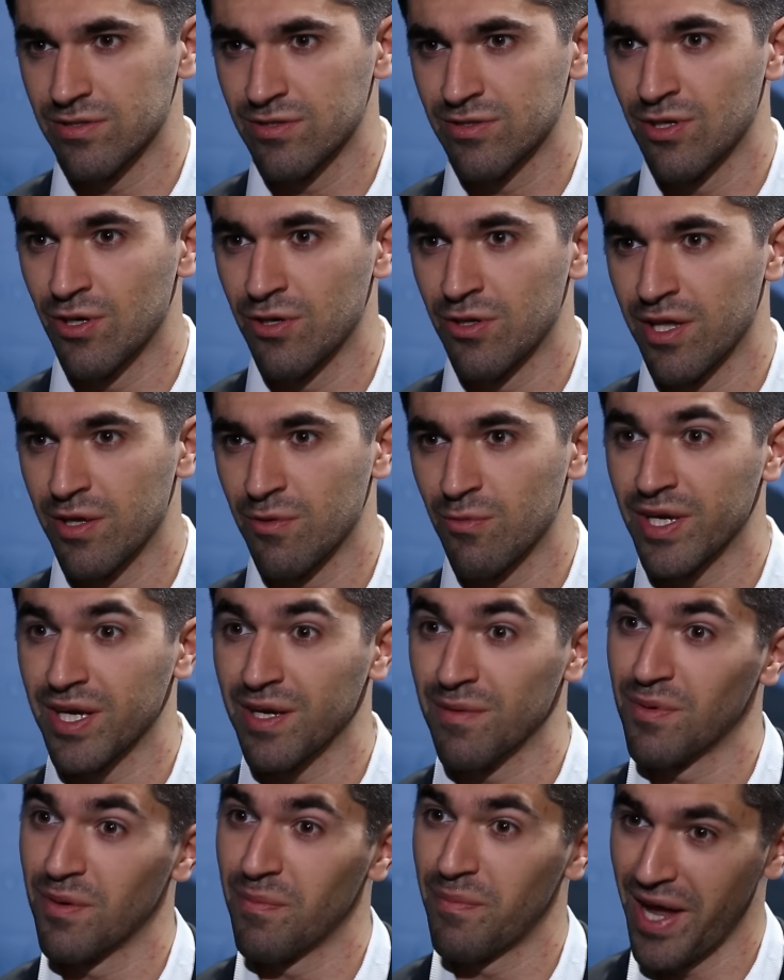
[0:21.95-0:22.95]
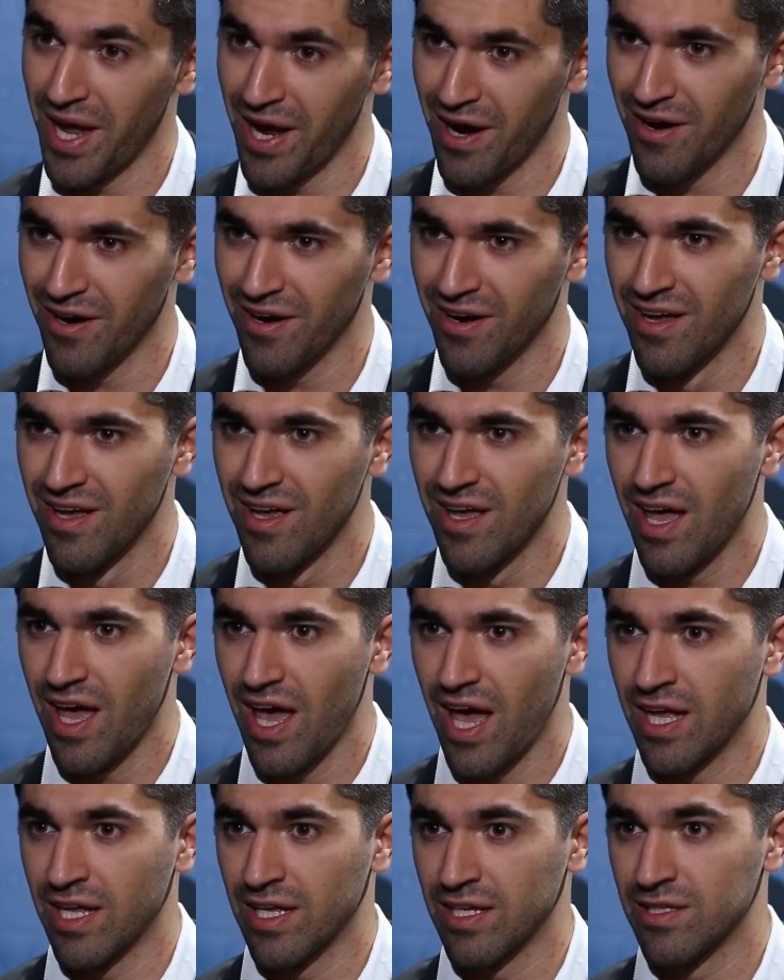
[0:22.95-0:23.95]
so that we can prepare,
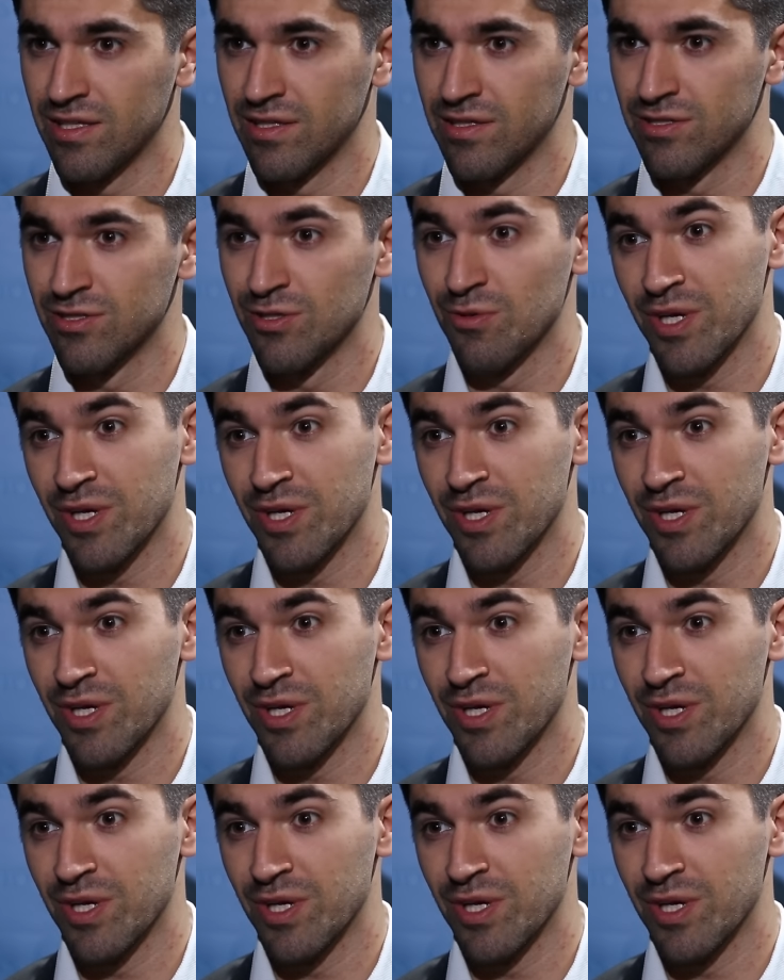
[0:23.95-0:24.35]
and